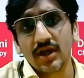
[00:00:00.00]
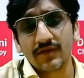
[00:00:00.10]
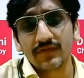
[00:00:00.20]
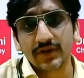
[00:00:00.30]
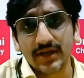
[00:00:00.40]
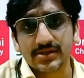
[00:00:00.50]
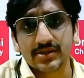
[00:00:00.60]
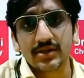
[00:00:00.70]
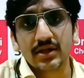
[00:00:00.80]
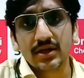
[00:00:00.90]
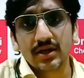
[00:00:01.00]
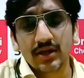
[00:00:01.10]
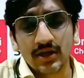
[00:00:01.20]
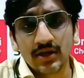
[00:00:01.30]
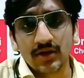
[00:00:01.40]
None of the tests
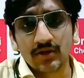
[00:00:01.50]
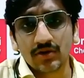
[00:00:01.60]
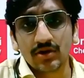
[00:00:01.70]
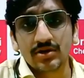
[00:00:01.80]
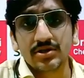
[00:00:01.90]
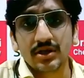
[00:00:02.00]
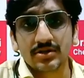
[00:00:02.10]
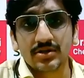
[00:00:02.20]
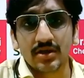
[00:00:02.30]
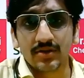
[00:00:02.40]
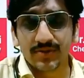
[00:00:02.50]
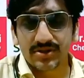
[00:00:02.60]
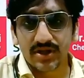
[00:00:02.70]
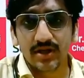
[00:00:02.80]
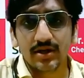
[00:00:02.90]
in oncology is
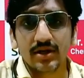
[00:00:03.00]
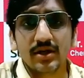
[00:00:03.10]
100%.